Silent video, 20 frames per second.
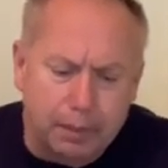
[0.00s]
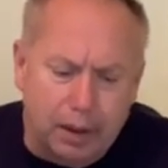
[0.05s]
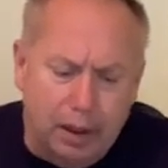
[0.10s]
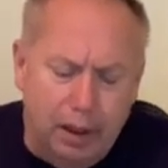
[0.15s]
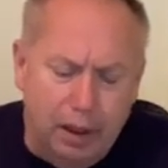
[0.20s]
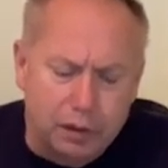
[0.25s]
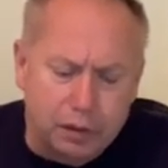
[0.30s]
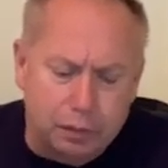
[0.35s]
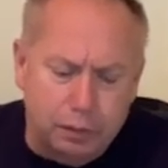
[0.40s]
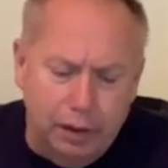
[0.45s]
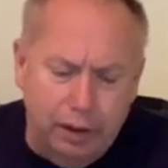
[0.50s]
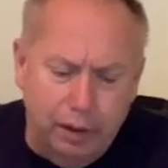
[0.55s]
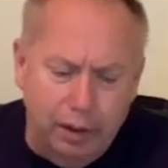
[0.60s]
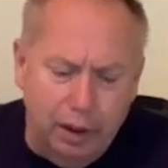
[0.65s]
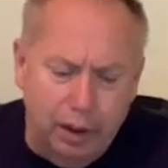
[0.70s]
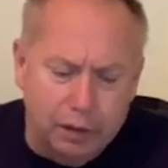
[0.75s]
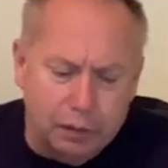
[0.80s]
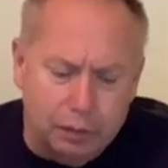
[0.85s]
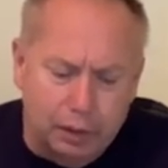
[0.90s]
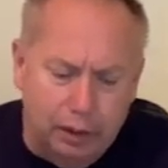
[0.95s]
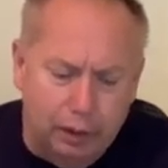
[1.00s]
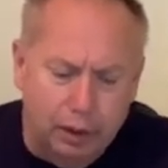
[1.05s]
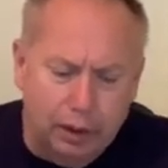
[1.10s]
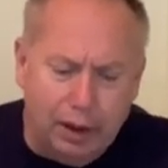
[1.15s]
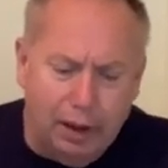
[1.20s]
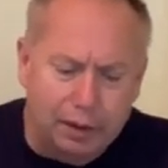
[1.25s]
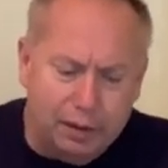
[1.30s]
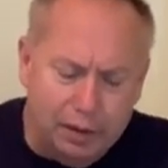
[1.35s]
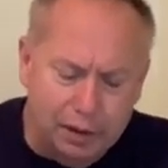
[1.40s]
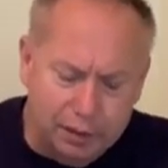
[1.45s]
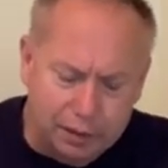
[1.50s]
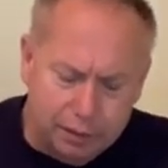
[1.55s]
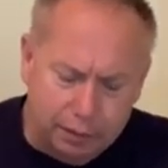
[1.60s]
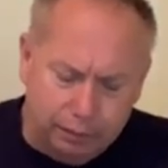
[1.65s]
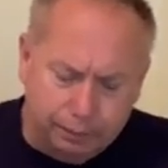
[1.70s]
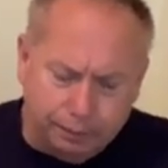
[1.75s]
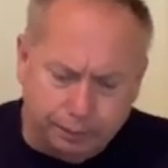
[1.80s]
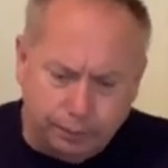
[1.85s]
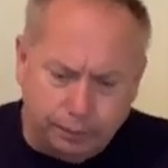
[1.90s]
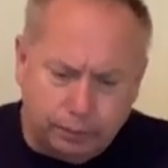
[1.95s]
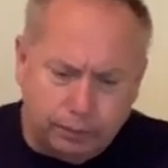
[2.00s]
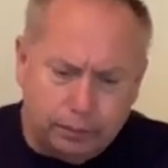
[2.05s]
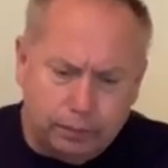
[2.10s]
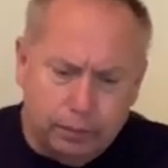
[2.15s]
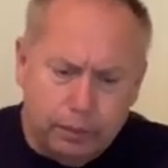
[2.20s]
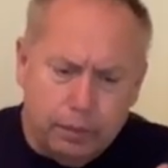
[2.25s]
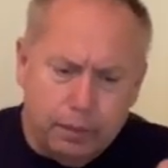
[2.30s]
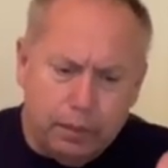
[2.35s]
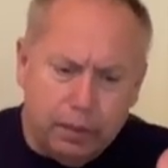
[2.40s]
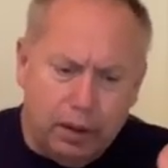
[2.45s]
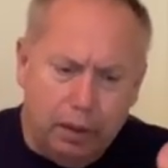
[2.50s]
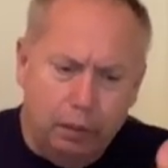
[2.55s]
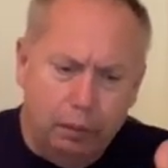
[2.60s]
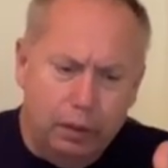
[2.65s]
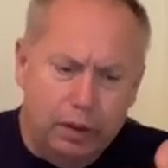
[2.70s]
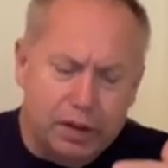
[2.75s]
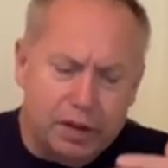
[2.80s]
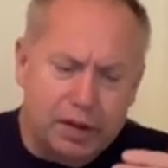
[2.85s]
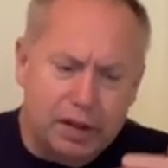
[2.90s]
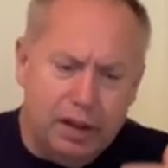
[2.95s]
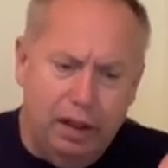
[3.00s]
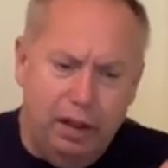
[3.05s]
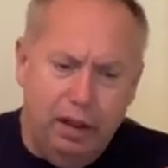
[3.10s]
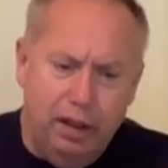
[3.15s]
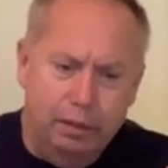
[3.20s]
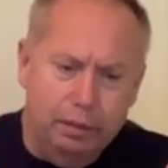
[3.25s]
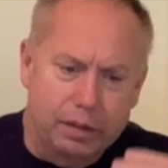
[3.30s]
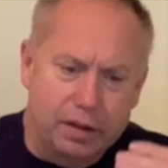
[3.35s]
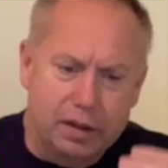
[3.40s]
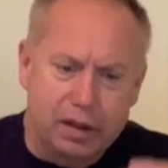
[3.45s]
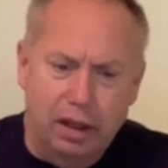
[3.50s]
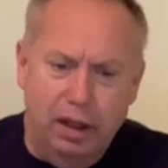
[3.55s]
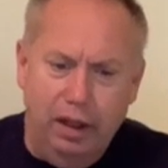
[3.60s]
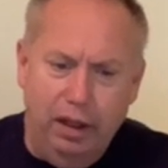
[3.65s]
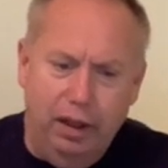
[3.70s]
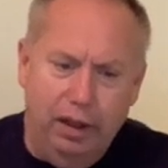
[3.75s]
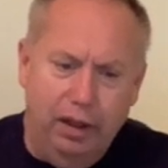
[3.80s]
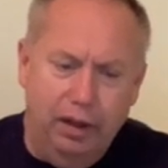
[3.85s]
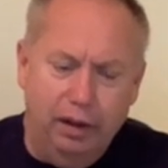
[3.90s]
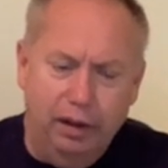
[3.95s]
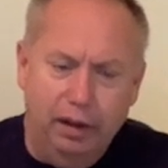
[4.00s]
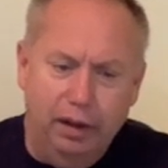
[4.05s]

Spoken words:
as we look at this, we see him say,